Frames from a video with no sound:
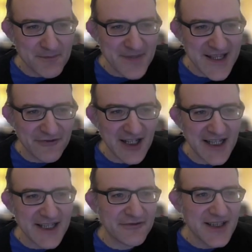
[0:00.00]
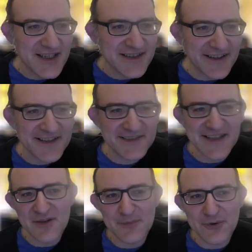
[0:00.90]
b5 ties
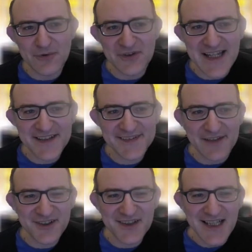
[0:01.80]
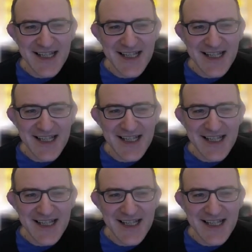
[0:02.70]
down the pawn on a7,